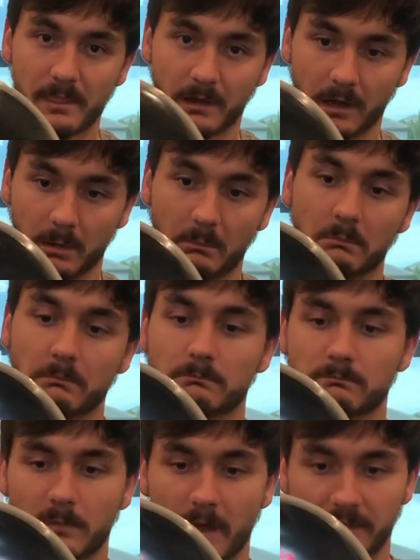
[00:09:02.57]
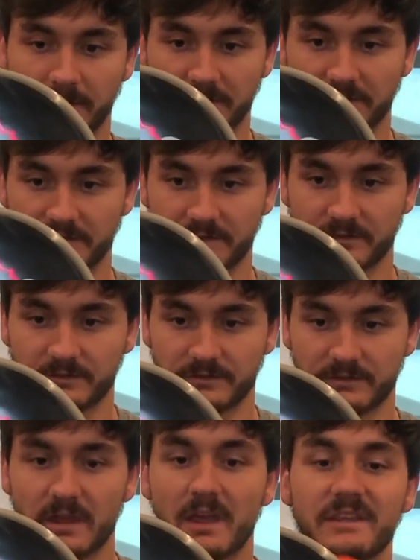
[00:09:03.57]
I think this
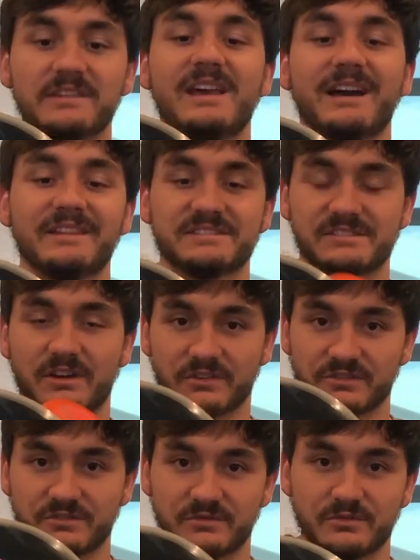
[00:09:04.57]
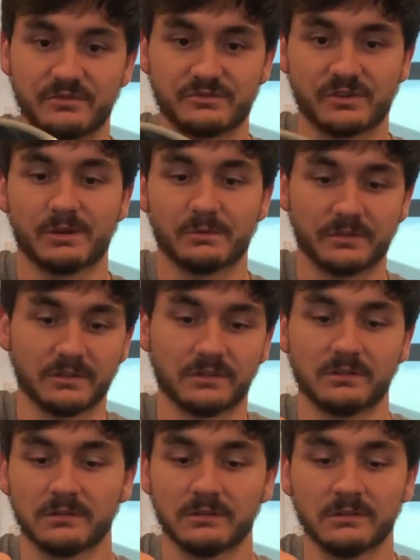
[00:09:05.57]
is R2 Neutron with the
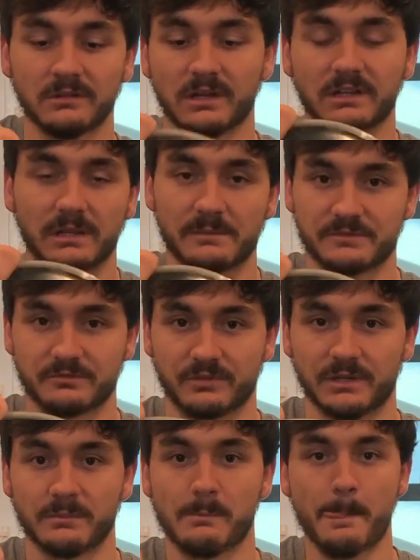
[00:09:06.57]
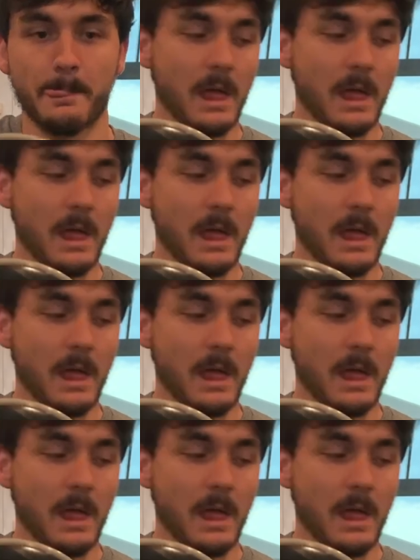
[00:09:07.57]
Eclipse rim.